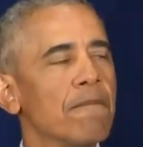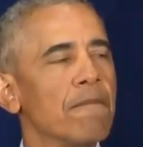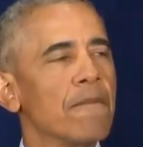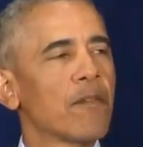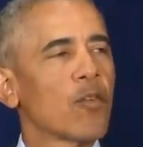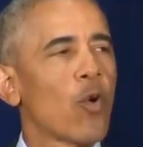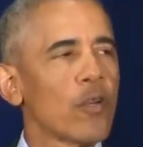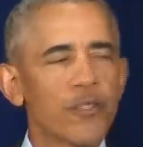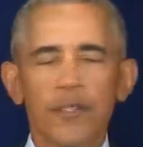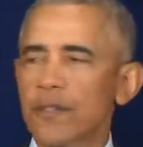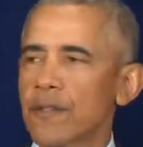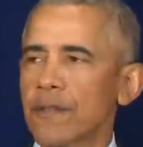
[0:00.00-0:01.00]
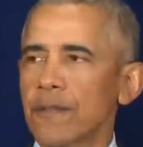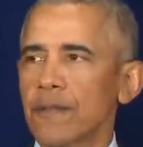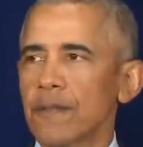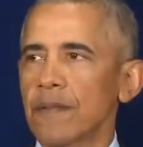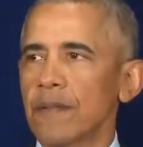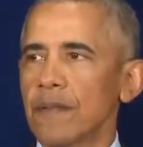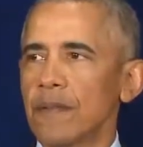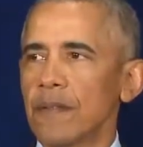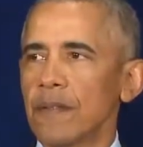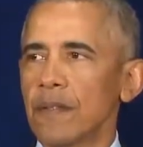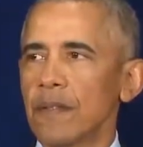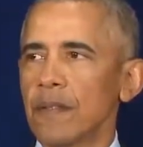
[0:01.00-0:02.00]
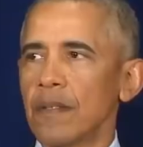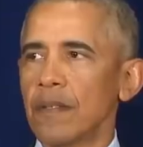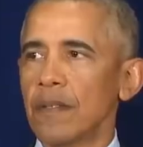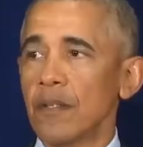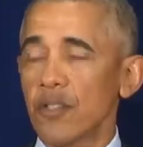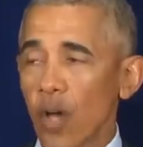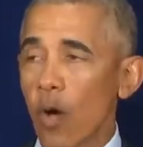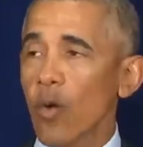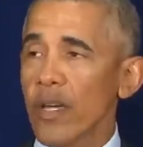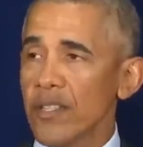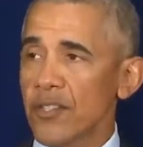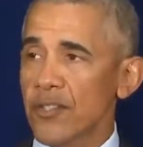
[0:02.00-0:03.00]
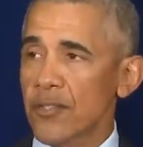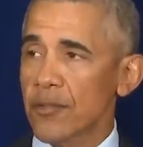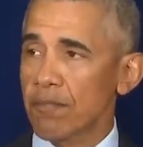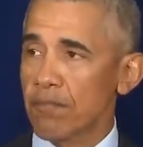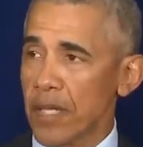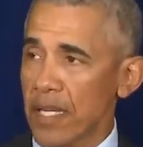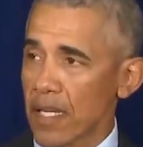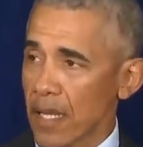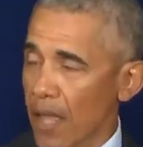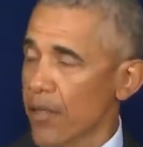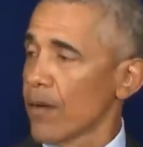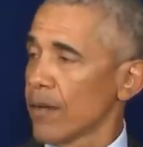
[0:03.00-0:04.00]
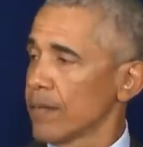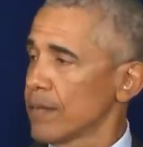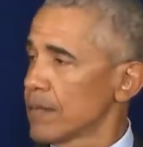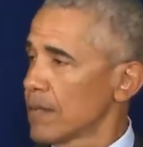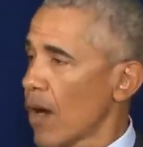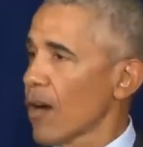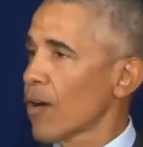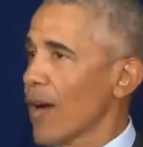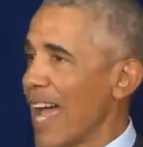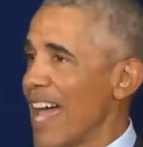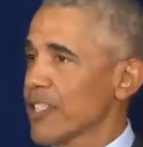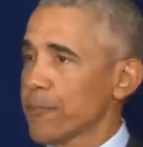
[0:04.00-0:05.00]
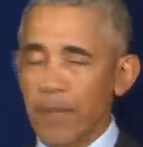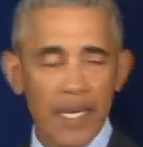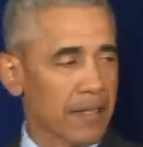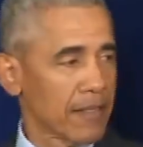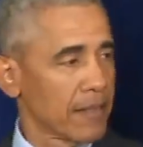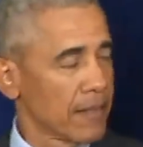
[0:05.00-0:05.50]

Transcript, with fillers: Of course, there's always been another darker aspect